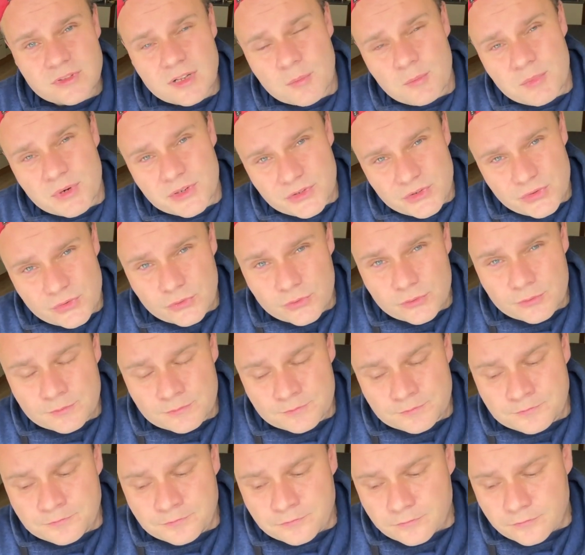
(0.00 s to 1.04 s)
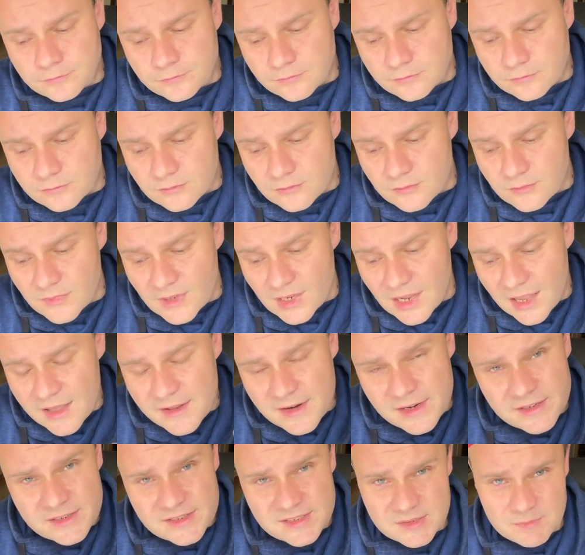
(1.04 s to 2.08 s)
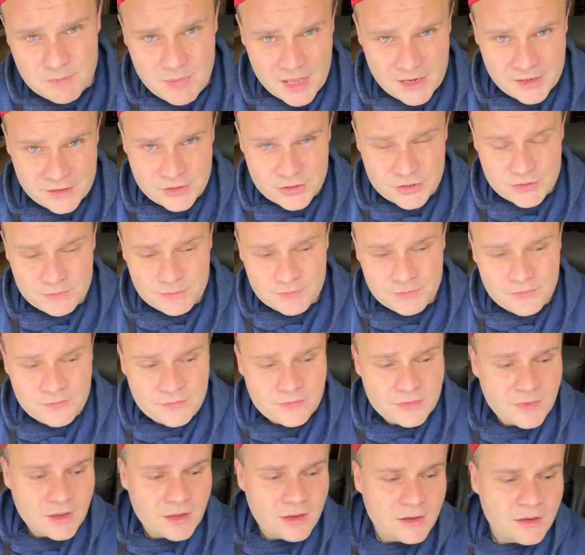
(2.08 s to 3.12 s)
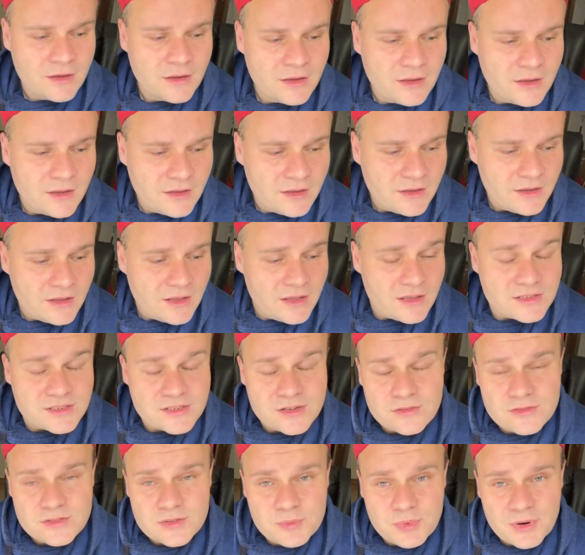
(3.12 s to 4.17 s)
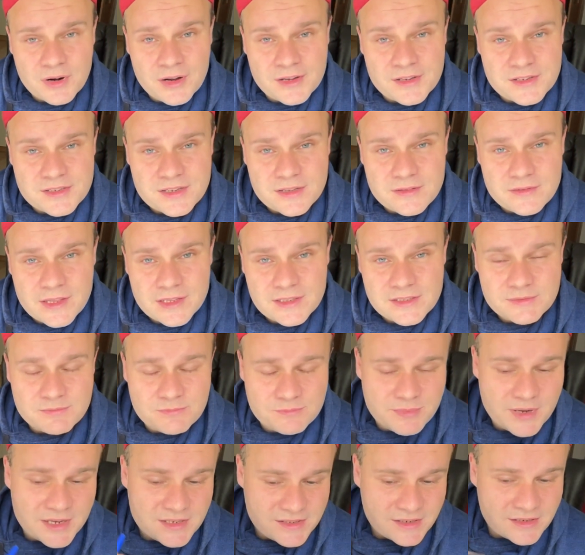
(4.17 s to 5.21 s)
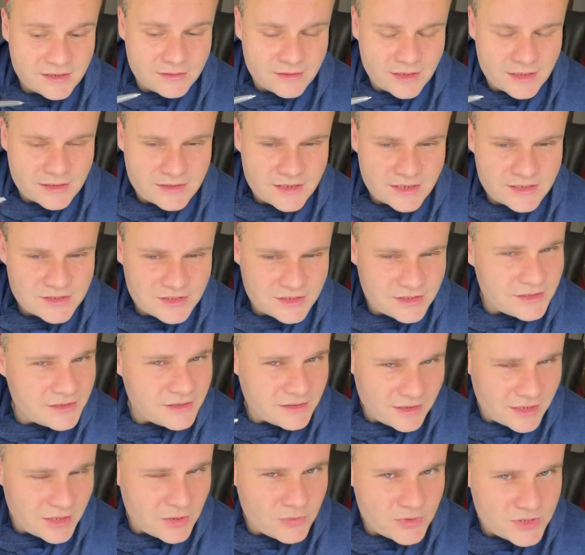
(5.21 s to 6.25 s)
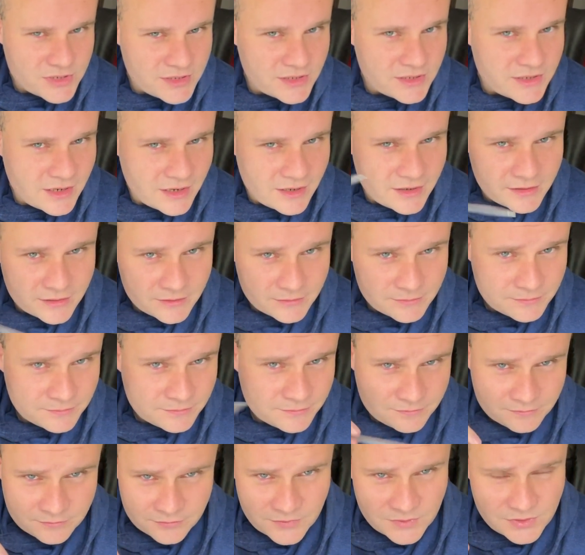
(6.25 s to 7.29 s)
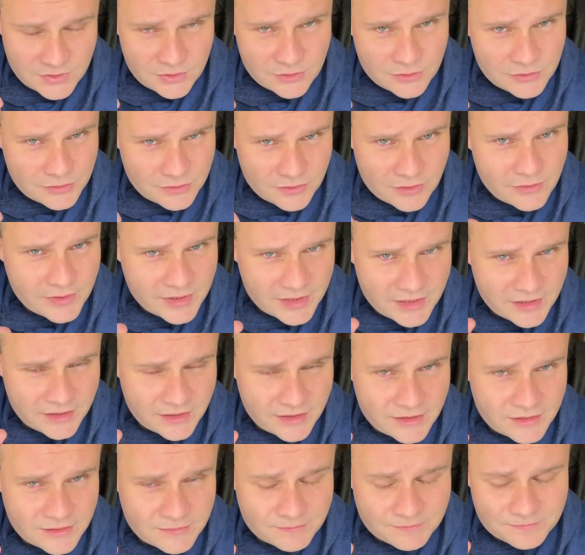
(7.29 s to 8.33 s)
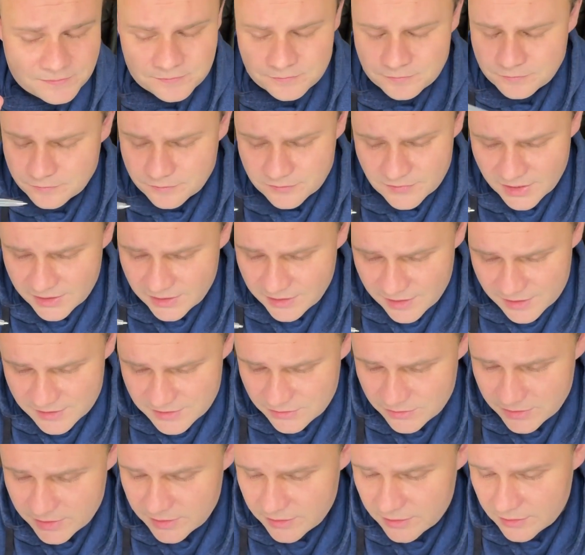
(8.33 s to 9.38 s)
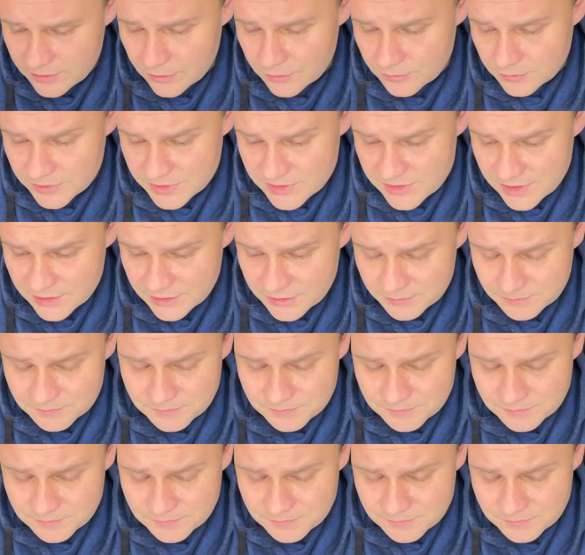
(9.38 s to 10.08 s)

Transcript: number 2, and that is Spanish. It's no surprise, that's actually the language that I told you the reading in case you didn't notice that.